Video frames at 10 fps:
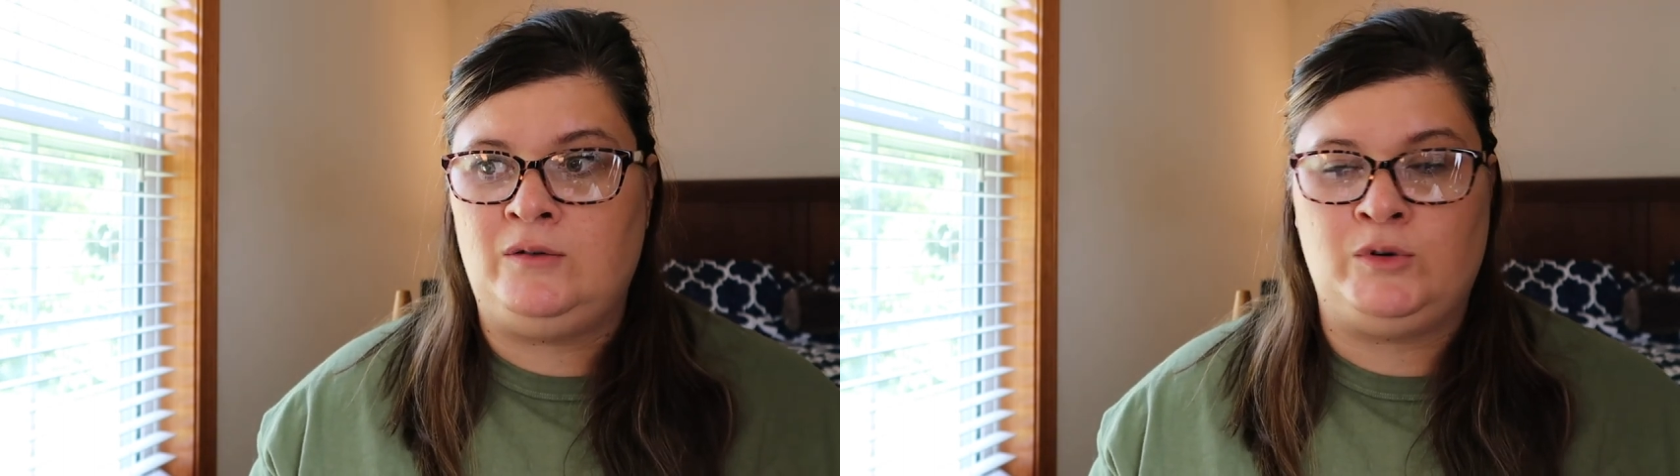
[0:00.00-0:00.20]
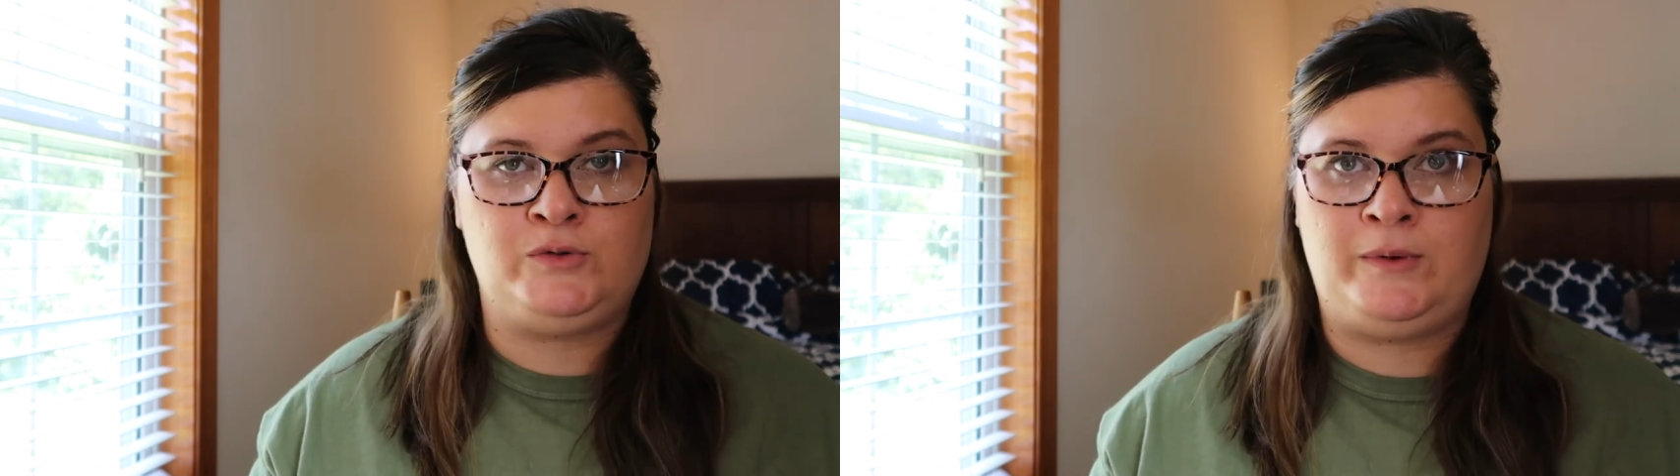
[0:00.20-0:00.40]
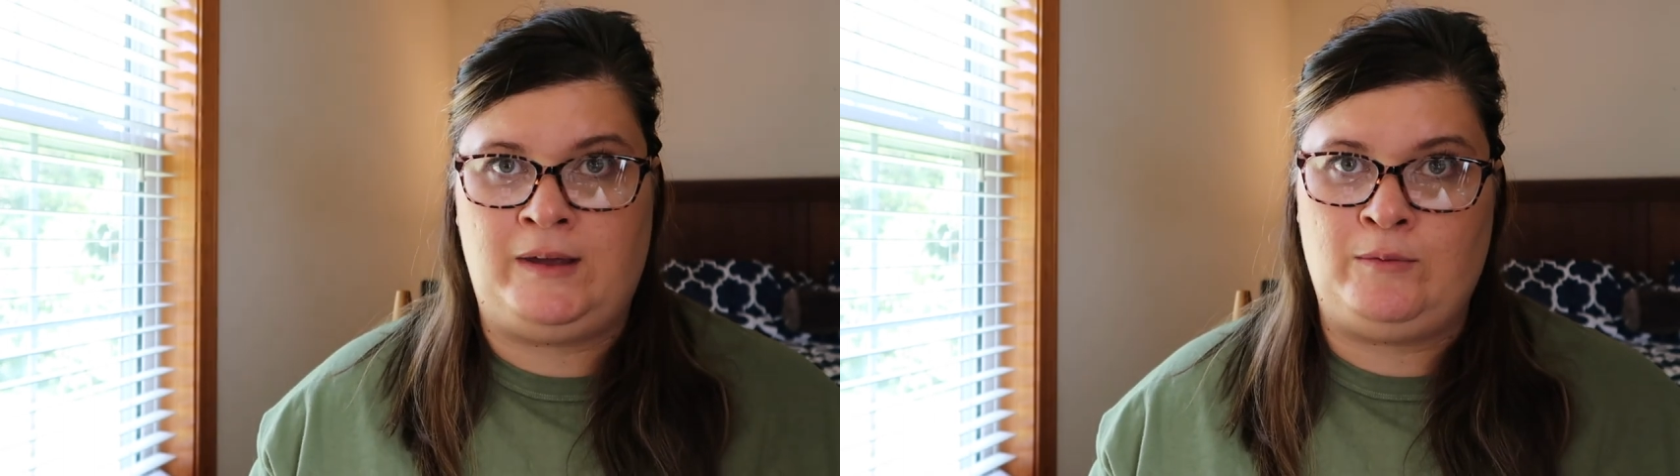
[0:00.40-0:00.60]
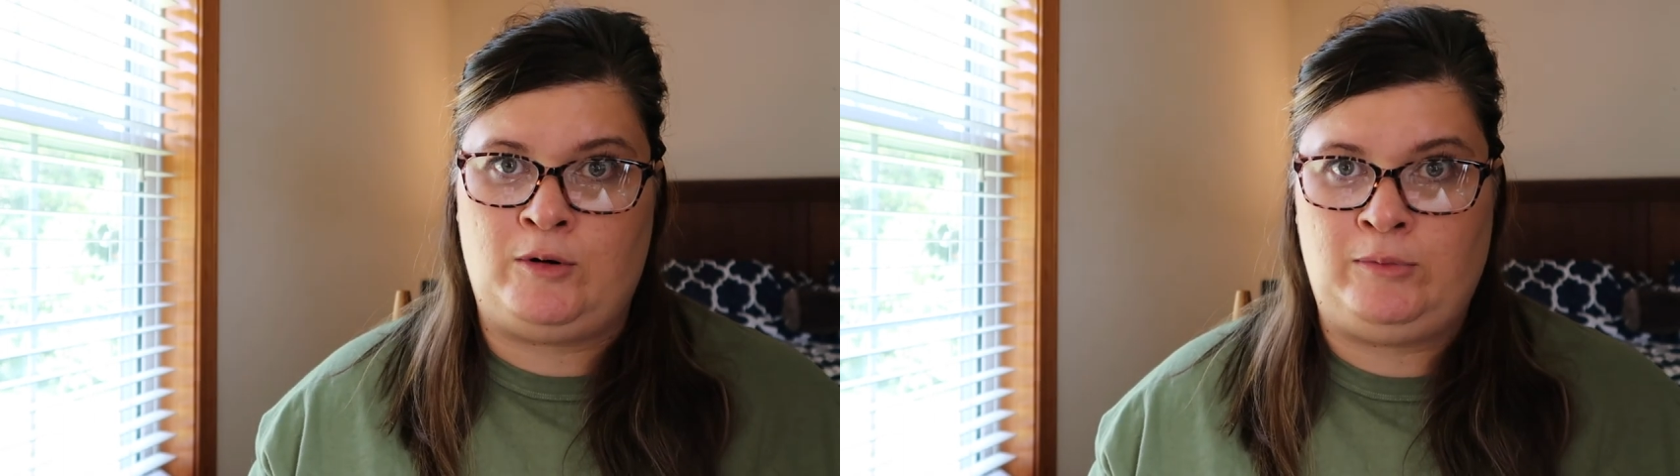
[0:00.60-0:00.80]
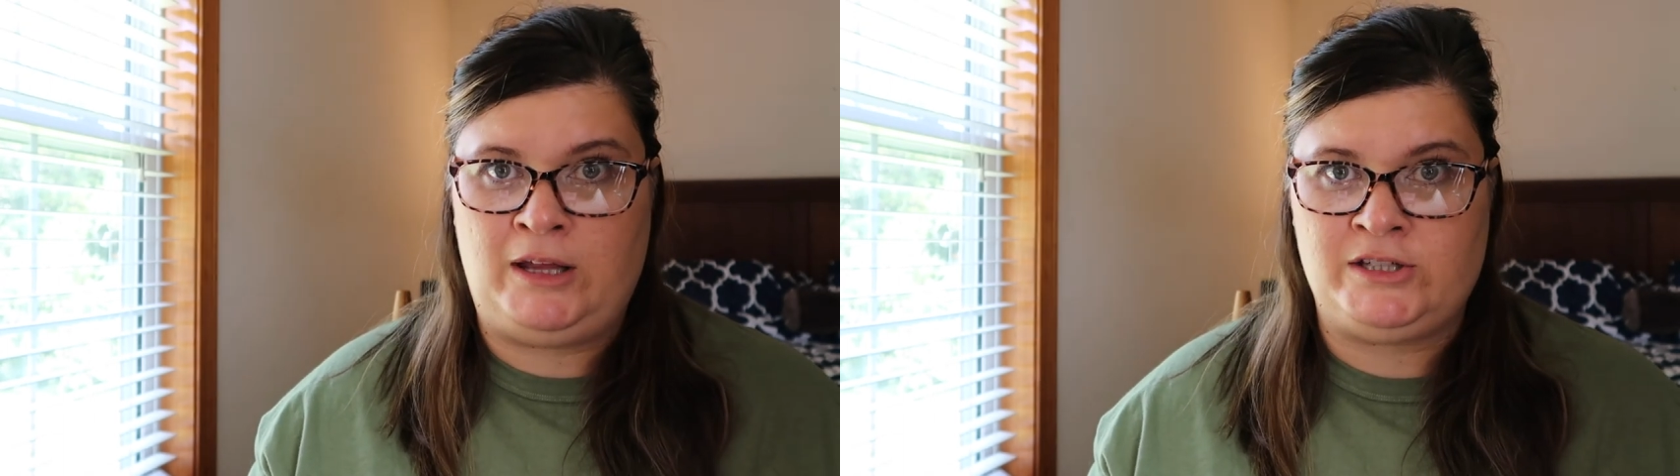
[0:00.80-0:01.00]
wish we would get
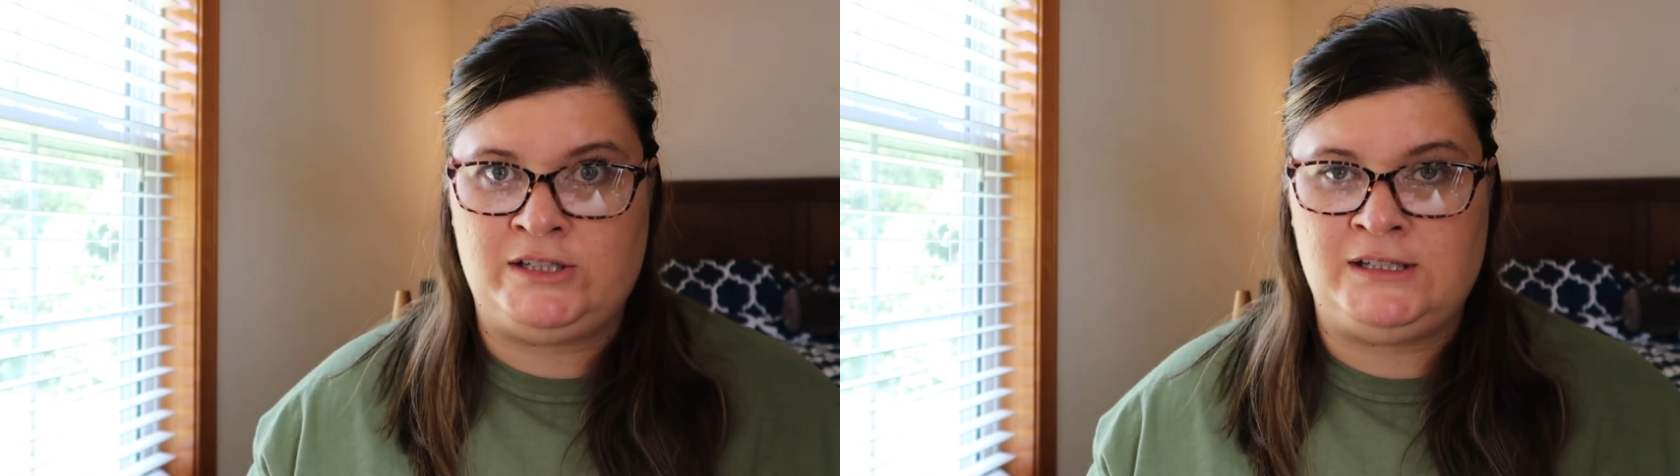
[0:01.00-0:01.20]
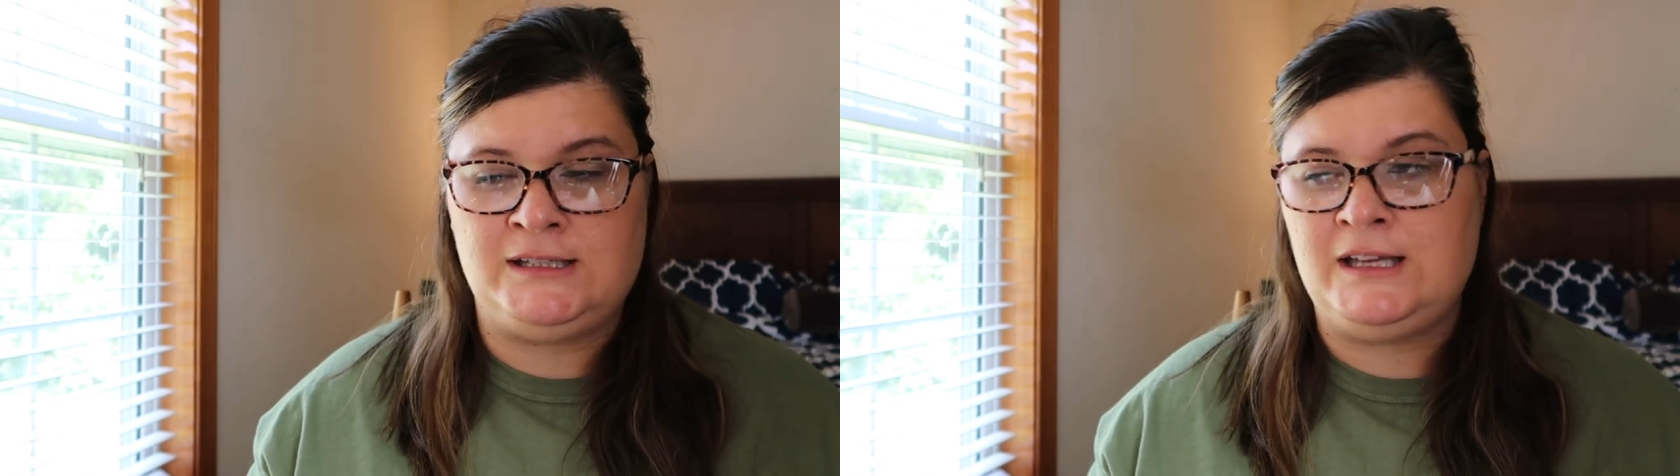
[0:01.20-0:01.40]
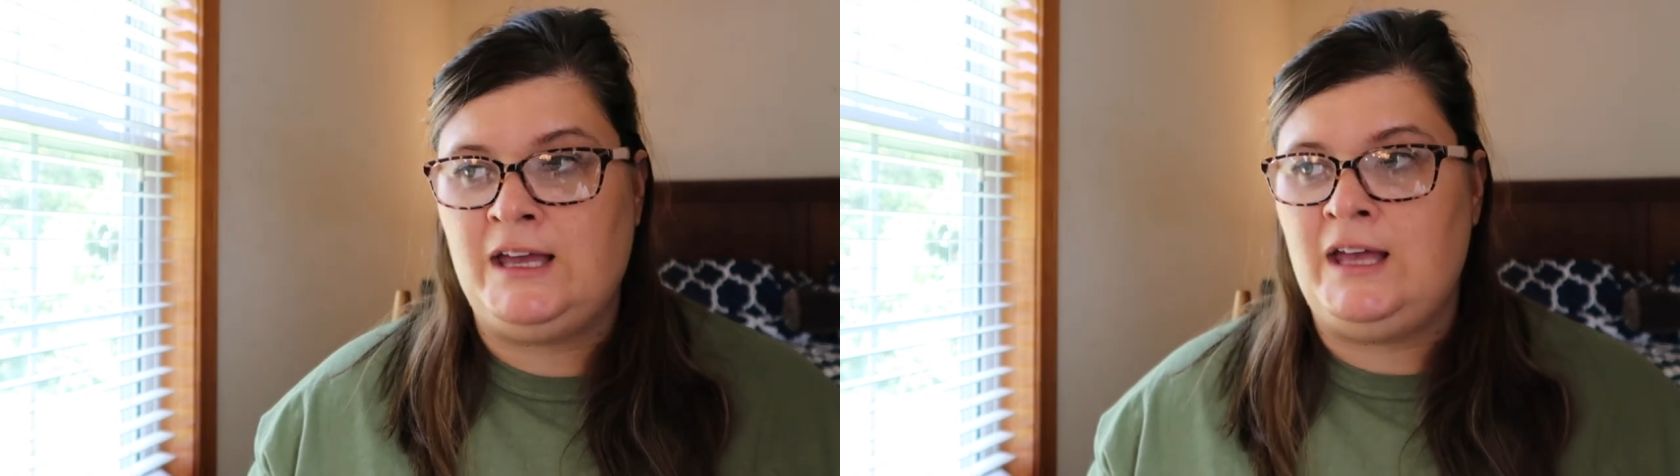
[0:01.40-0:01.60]
more blushes.